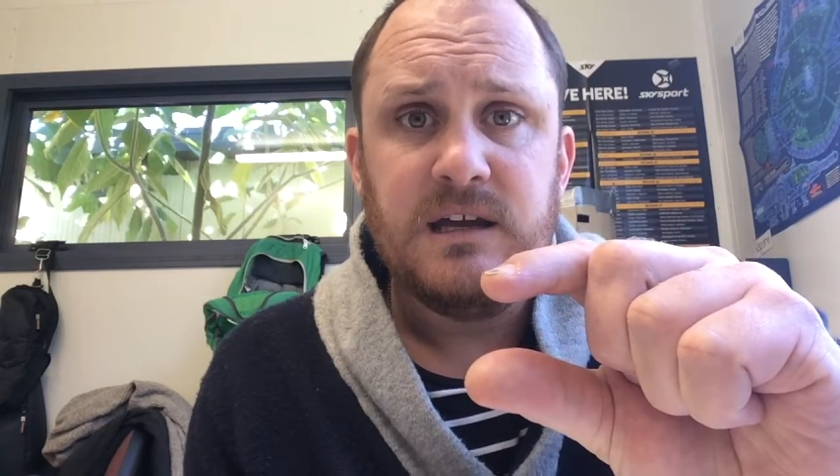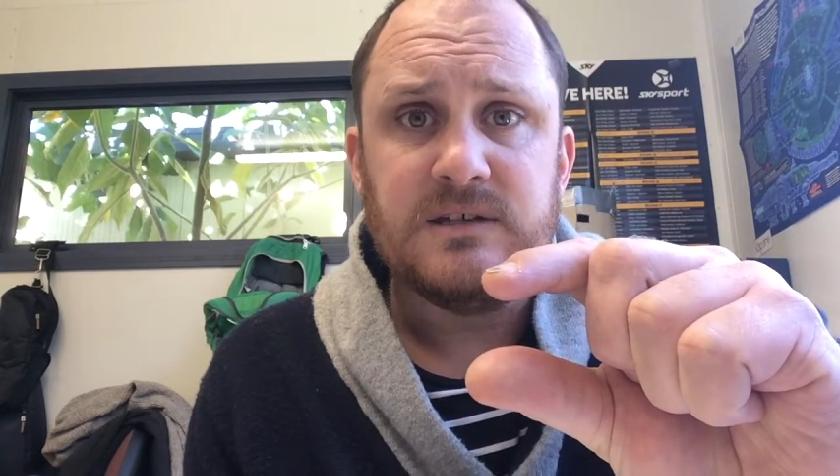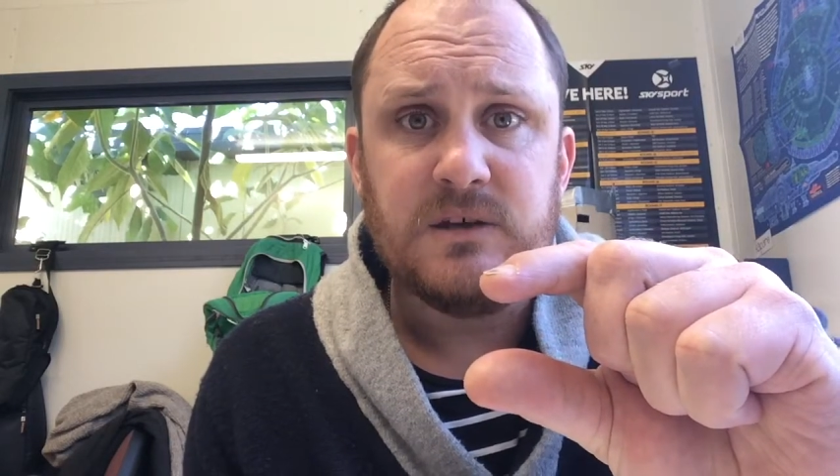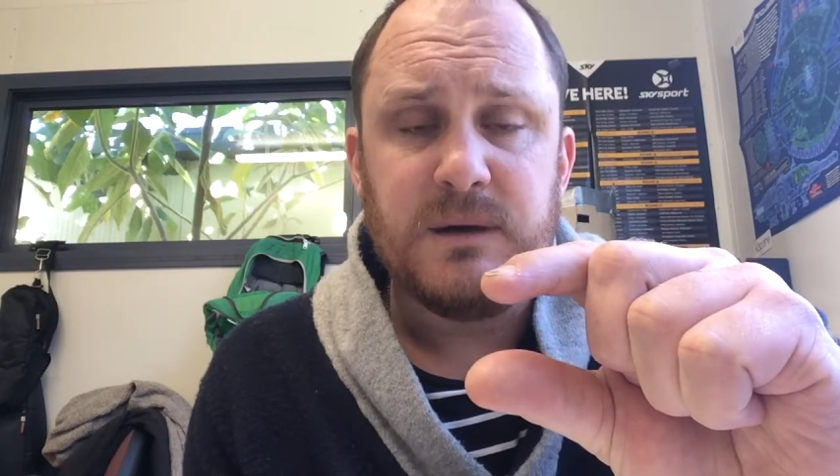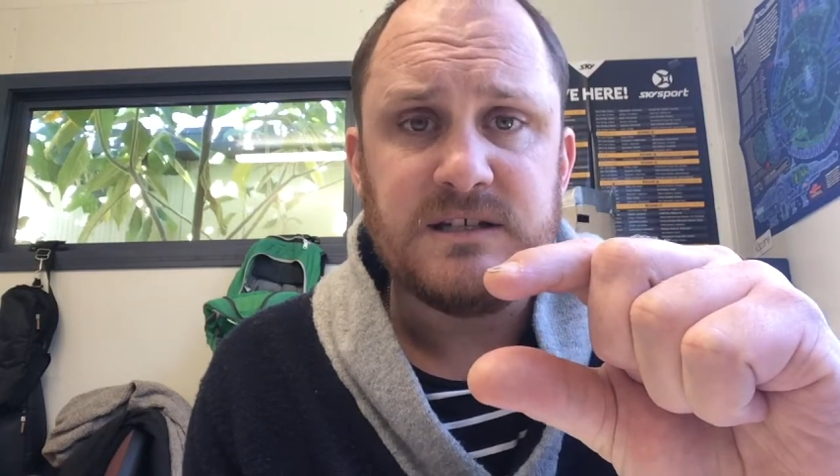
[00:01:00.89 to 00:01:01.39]

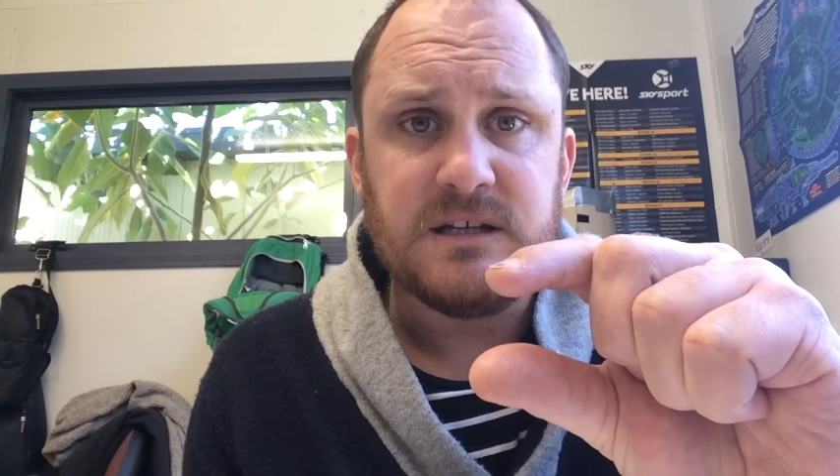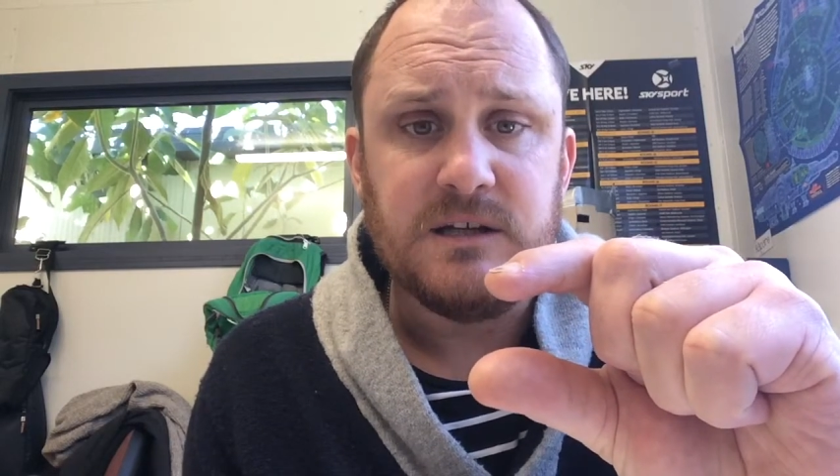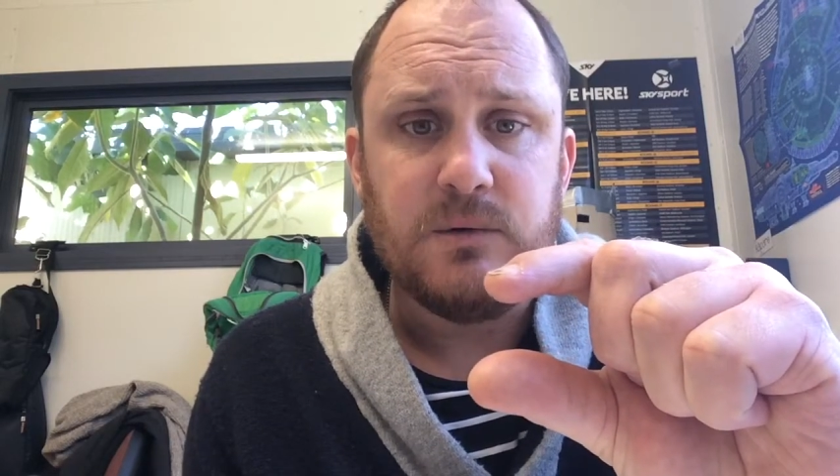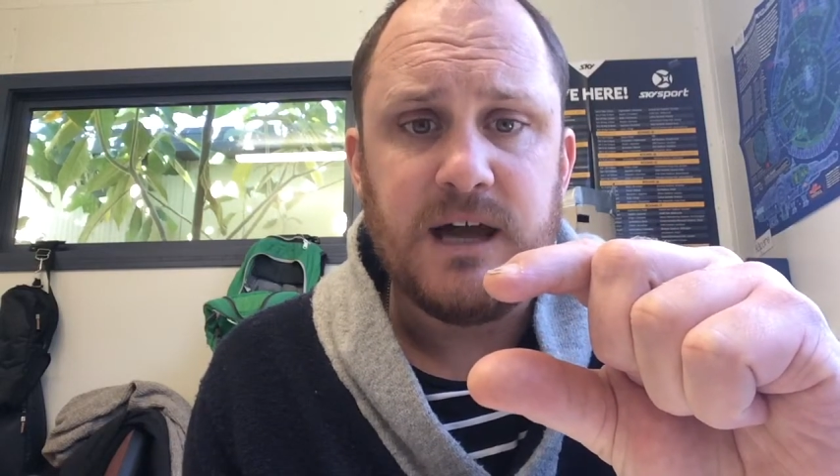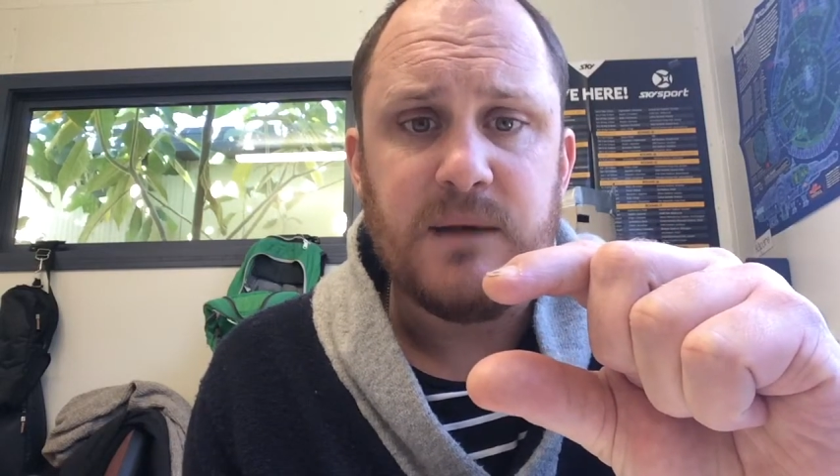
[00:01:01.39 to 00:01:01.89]
And so
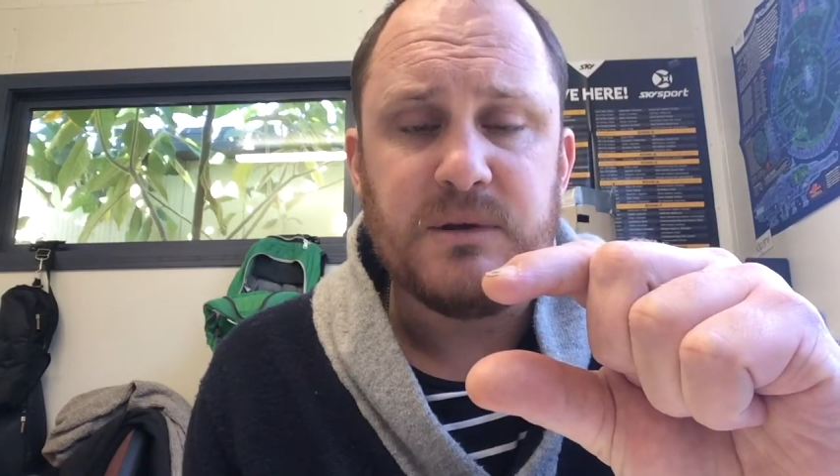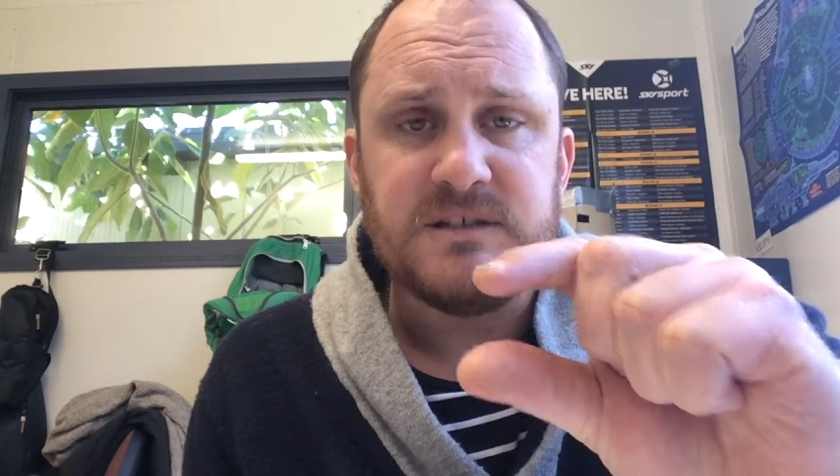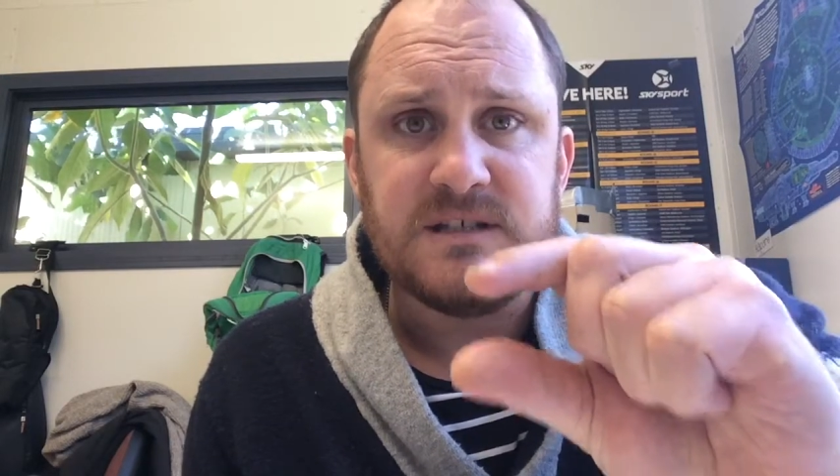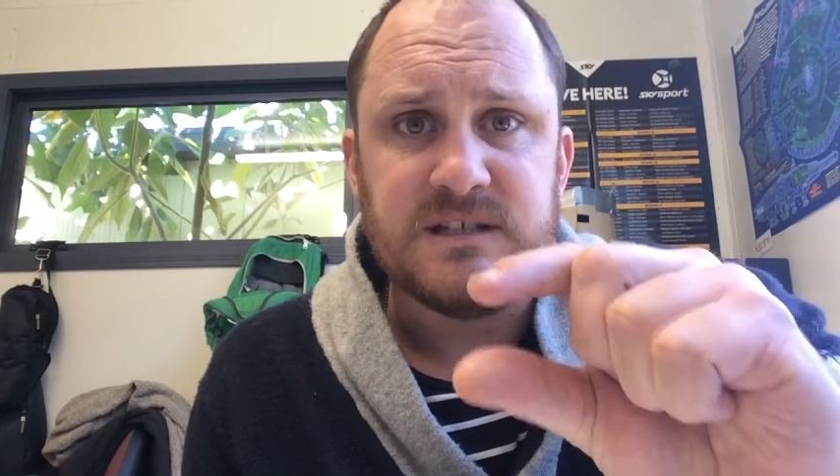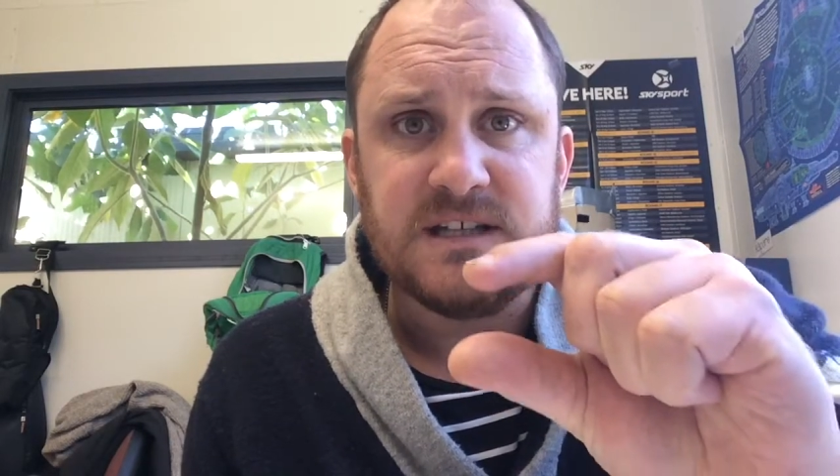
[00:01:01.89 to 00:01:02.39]
basically what happens is the